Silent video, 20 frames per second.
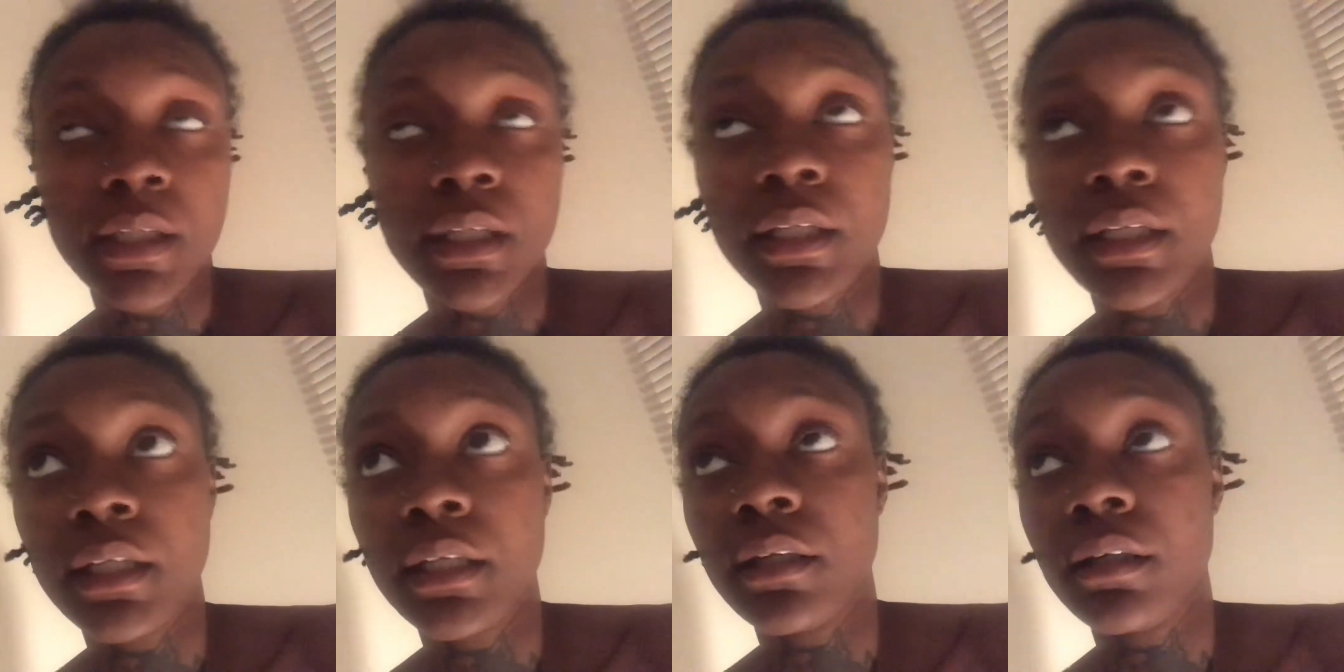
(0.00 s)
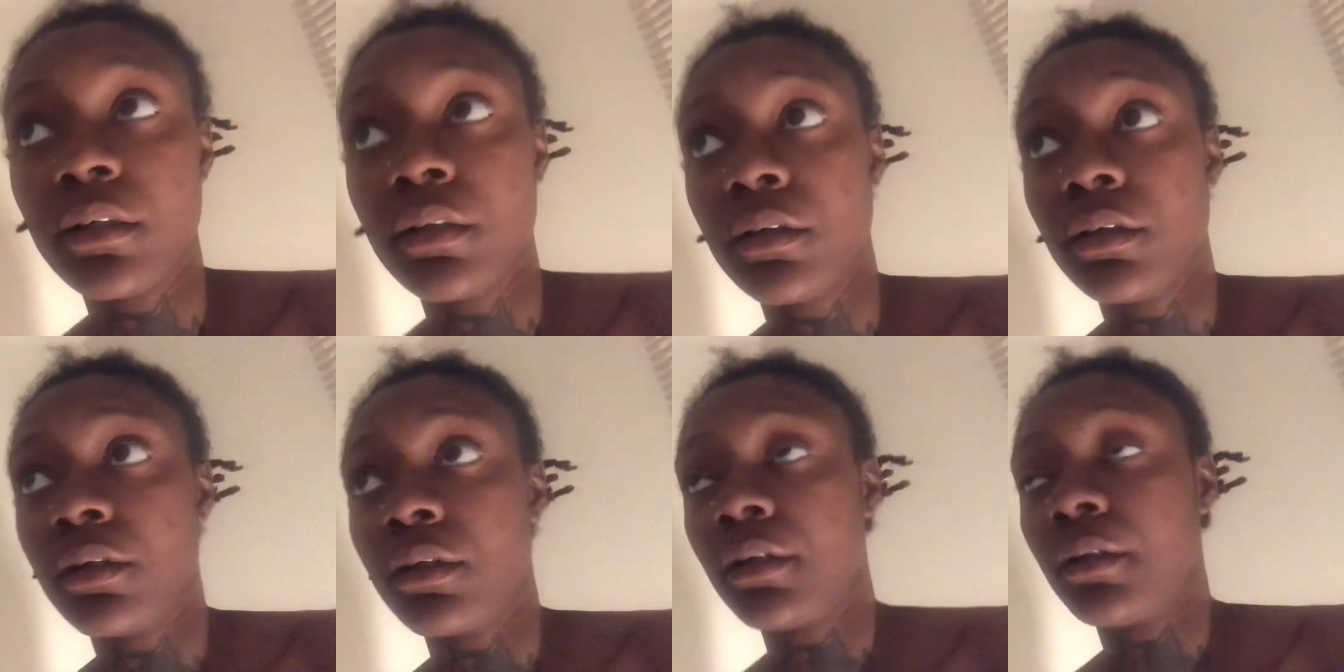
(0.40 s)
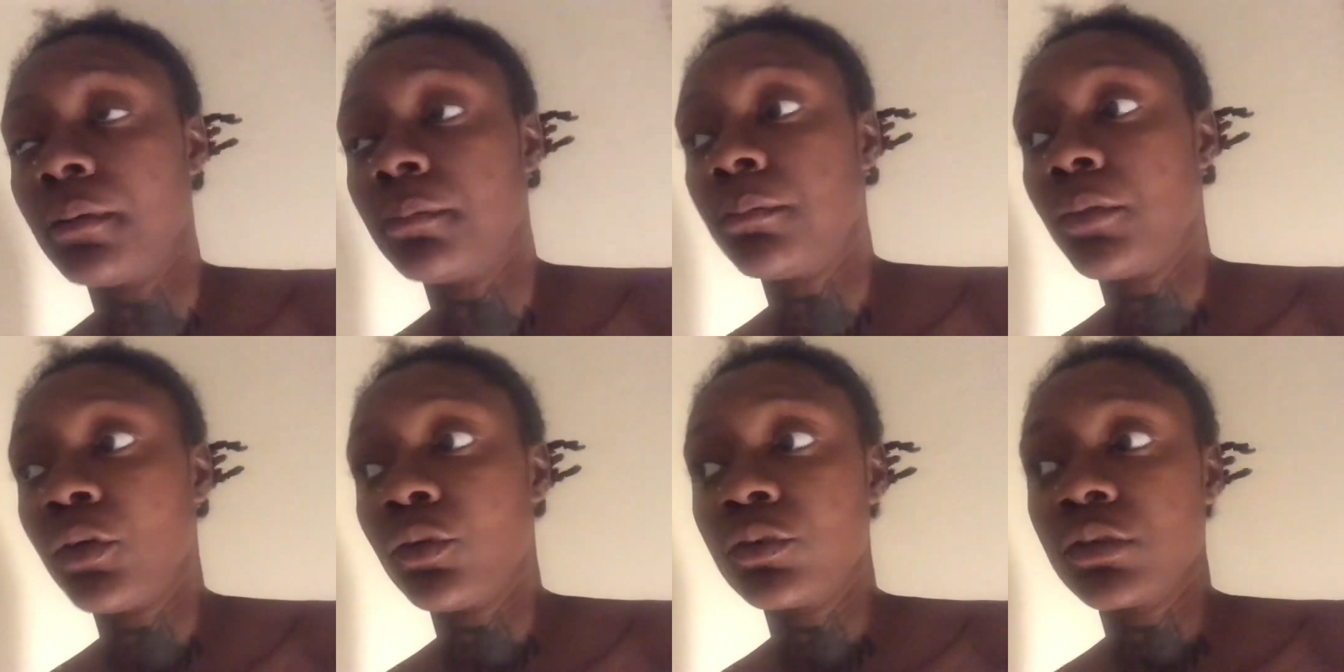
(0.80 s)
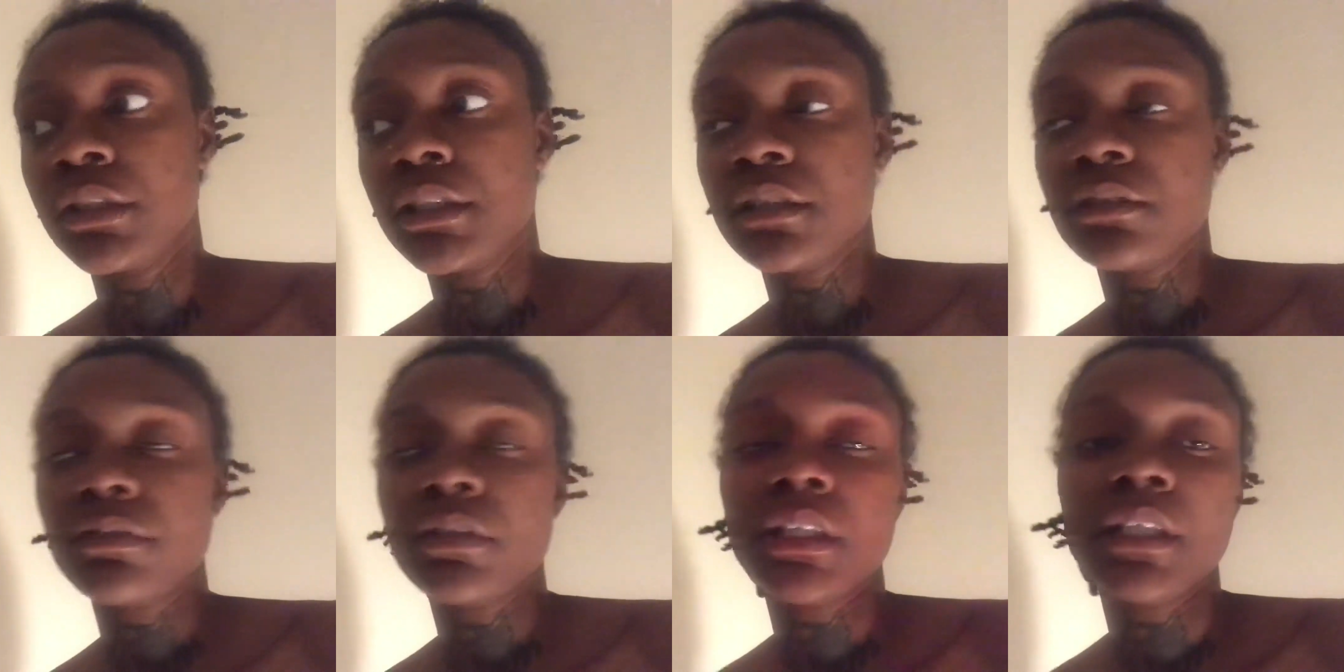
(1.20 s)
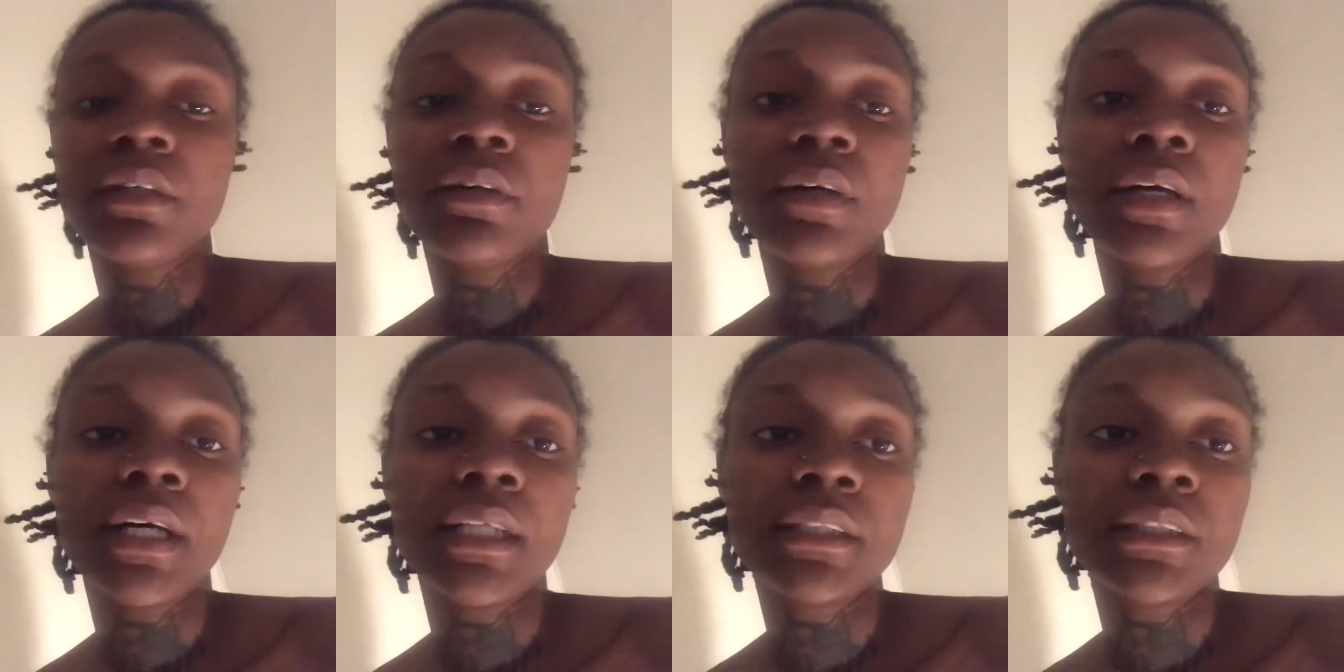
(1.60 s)
And on this video,
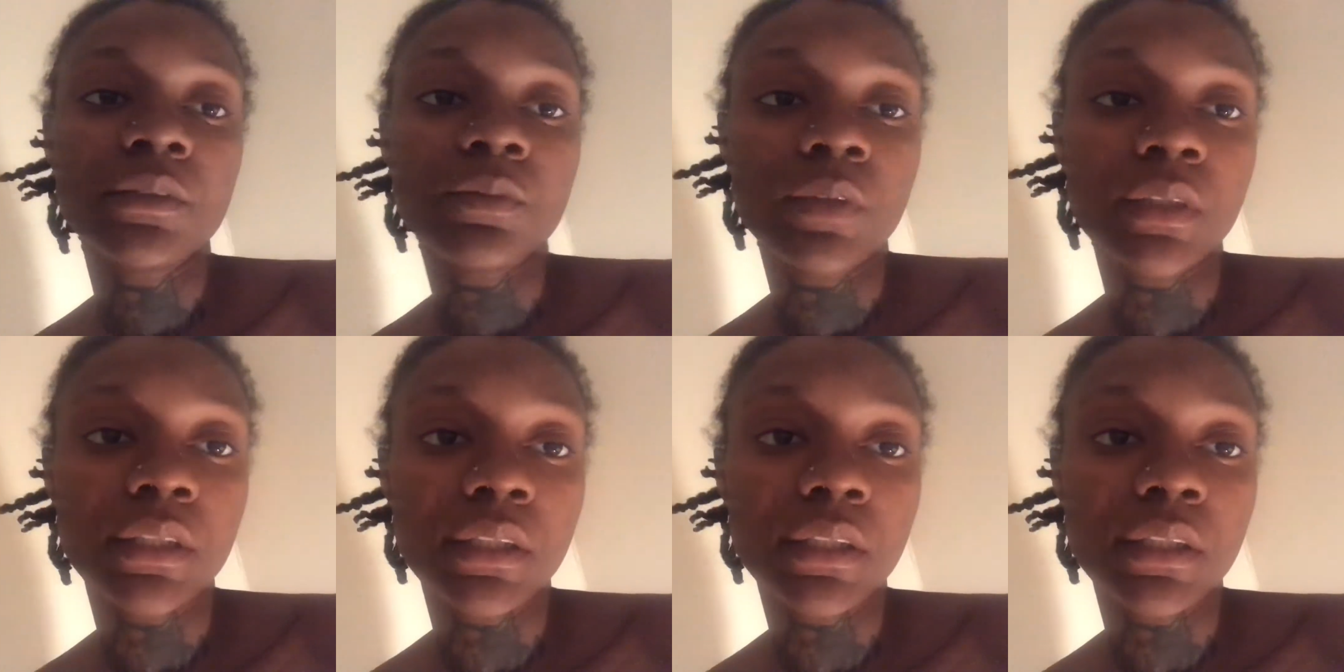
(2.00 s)
I just wanted